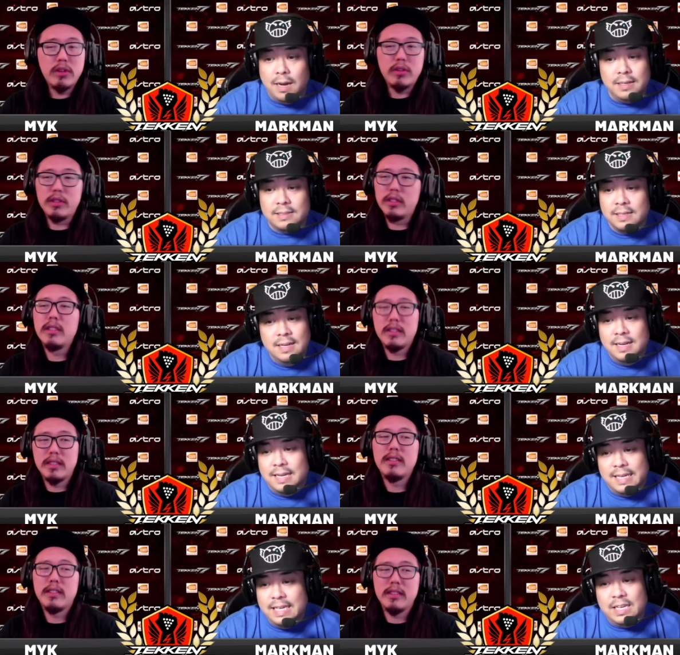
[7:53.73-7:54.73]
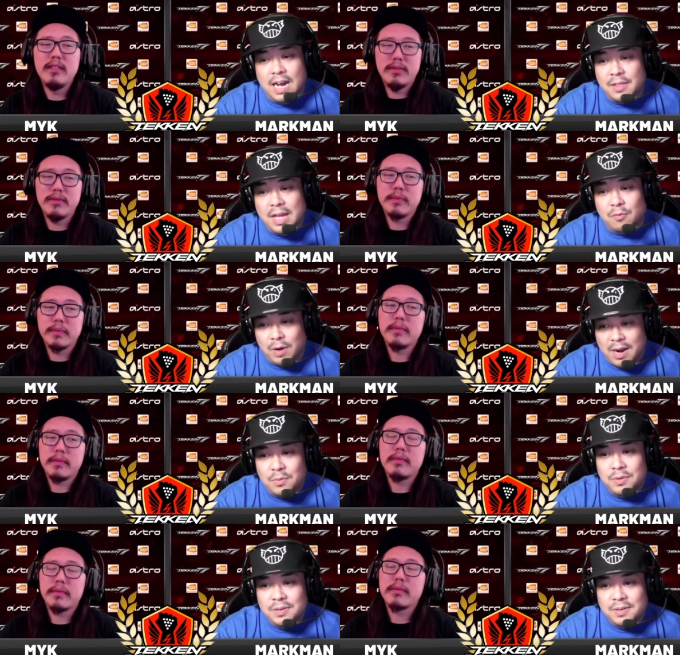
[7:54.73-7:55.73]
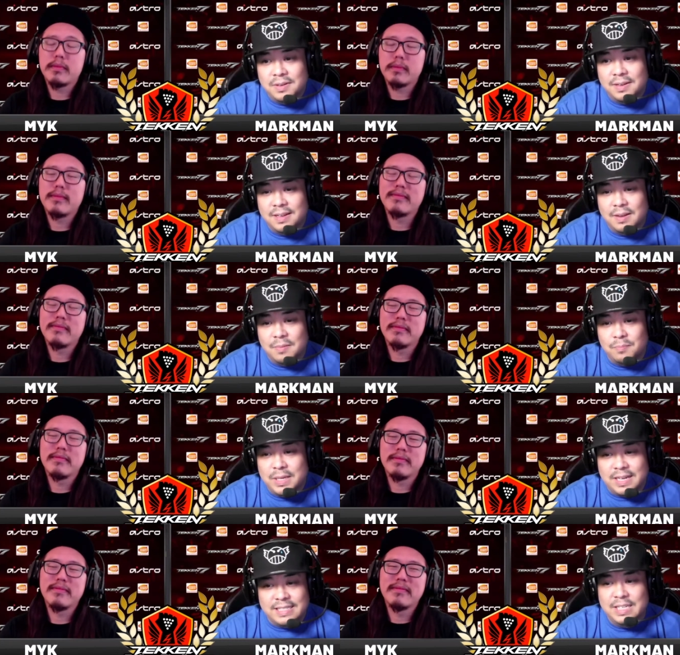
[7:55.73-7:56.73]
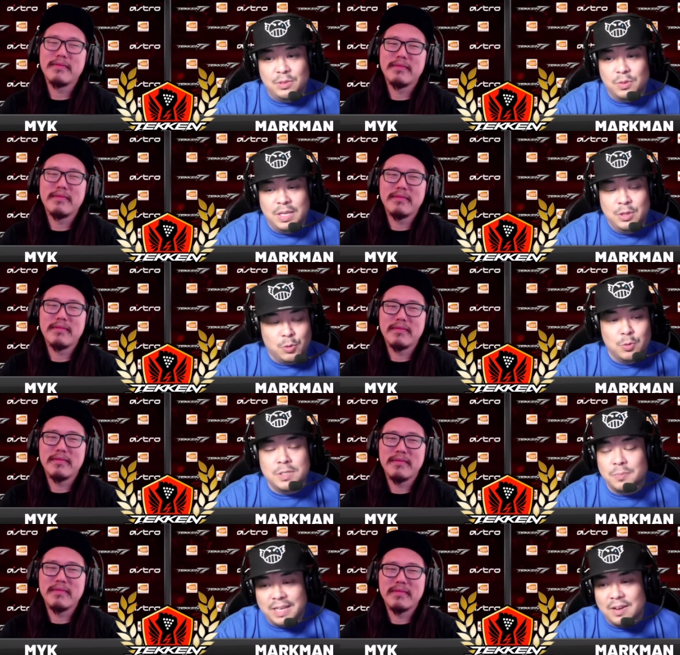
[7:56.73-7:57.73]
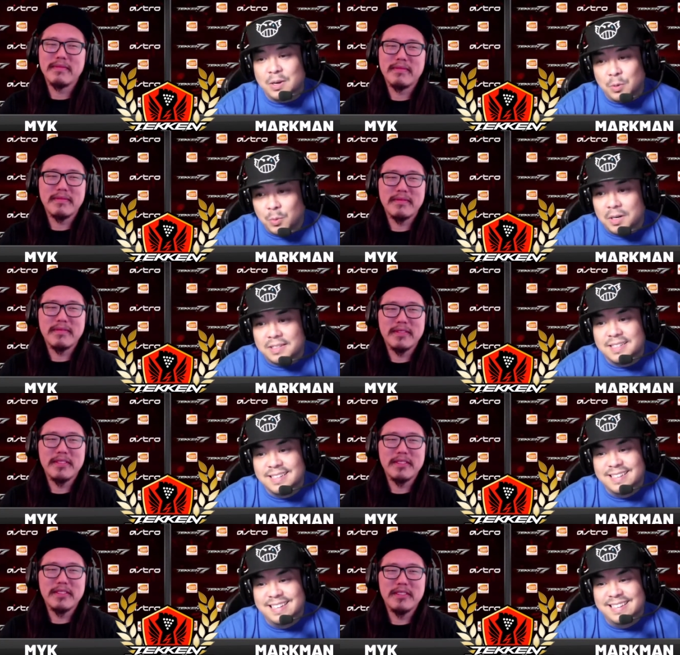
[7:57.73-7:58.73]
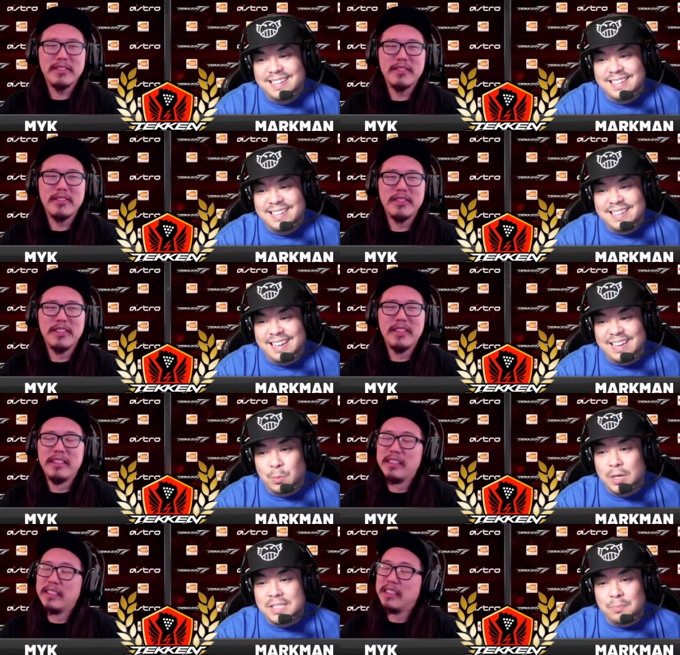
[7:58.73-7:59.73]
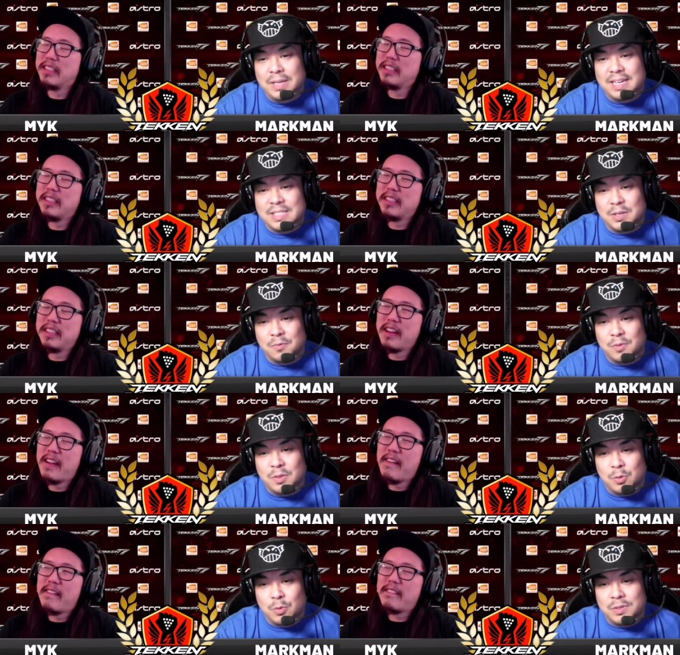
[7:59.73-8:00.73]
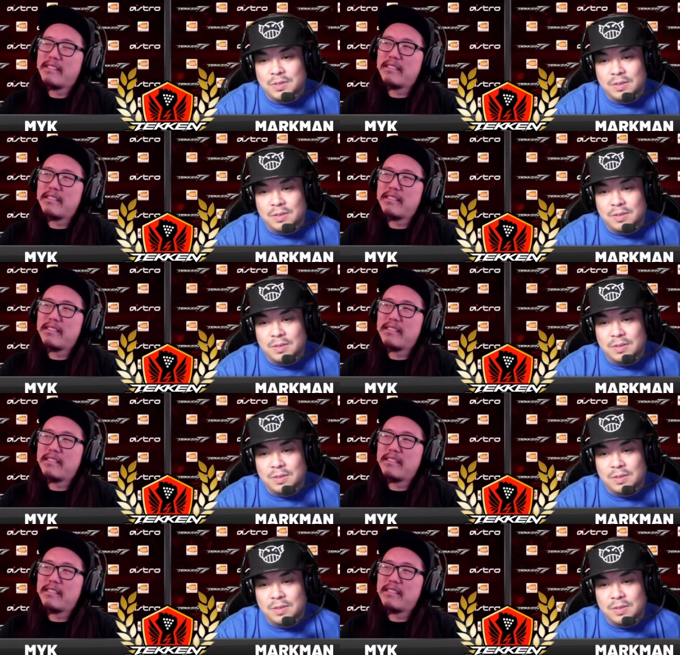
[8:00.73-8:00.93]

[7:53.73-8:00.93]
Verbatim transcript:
Speaker 1: Uh-huh. honest, he got that round because he he threw something out and it worked. It wasn't because of through